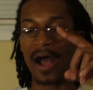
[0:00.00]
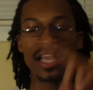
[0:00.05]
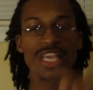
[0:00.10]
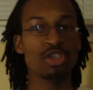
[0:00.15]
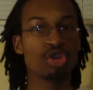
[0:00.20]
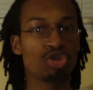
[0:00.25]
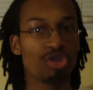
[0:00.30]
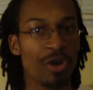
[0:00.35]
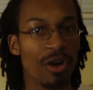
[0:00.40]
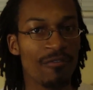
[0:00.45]

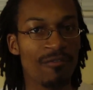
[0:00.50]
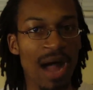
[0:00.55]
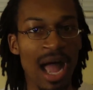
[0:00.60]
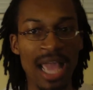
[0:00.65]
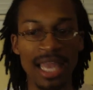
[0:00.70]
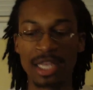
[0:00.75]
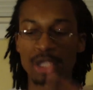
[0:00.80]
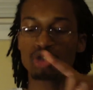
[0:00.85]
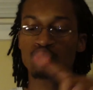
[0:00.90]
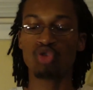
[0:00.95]
History of
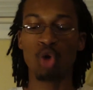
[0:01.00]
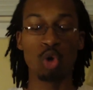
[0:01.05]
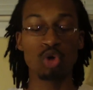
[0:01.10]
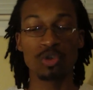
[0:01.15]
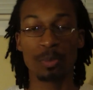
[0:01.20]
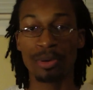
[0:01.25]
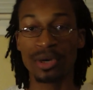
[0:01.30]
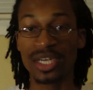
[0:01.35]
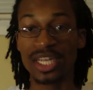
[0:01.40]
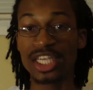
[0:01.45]
Violence,
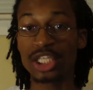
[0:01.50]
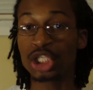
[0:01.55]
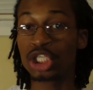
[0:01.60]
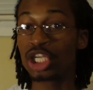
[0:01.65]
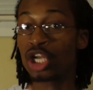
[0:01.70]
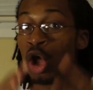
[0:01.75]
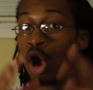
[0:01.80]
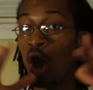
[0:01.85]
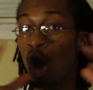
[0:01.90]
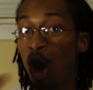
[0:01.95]
Road to
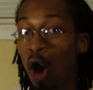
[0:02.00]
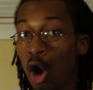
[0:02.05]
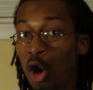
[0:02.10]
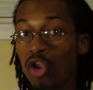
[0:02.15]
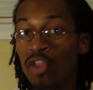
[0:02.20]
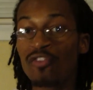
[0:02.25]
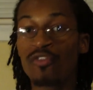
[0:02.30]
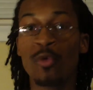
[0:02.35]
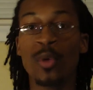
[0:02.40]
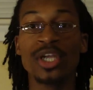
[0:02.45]
Perdition,
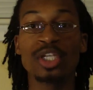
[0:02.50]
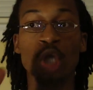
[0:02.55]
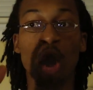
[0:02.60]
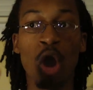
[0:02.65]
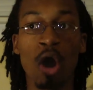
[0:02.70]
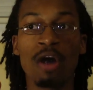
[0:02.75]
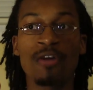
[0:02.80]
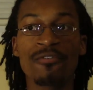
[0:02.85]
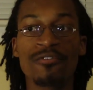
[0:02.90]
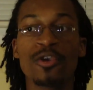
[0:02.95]
all of which
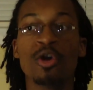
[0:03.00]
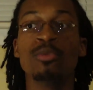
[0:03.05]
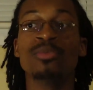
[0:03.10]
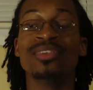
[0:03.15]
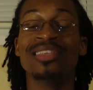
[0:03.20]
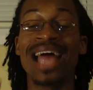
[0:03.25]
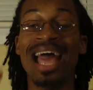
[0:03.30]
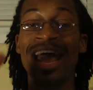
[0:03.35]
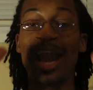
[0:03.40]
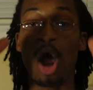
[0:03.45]
are
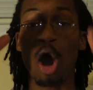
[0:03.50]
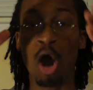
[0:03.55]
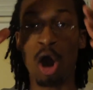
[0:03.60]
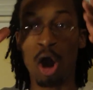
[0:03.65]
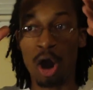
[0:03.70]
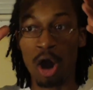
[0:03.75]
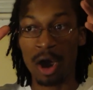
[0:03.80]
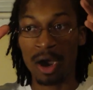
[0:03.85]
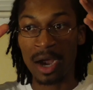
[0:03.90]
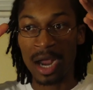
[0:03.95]
films that
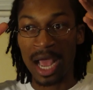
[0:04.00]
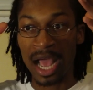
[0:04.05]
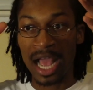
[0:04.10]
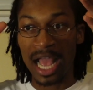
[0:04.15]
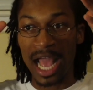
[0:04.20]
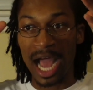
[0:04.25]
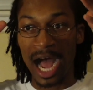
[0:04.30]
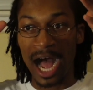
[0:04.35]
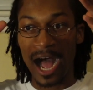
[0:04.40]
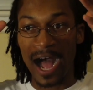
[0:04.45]
are
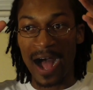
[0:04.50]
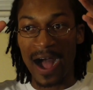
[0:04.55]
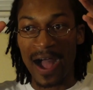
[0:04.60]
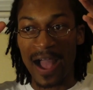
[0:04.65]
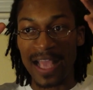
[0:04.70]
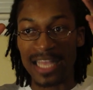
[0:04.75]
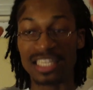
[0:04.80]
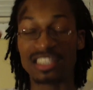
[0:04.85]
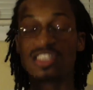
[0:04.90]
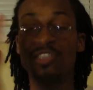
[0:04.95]

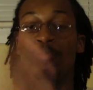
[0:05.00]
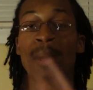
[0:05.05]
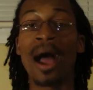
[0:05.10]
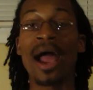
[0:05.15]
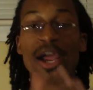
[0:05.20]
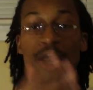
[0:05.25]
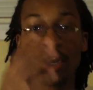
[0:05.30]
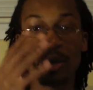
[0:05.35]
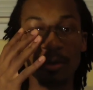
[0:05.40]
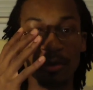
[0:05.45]

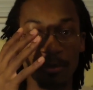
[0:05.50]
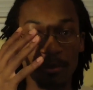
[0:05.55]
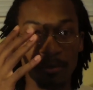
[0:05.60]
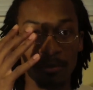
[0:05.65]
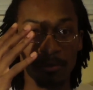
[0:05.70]
inspired,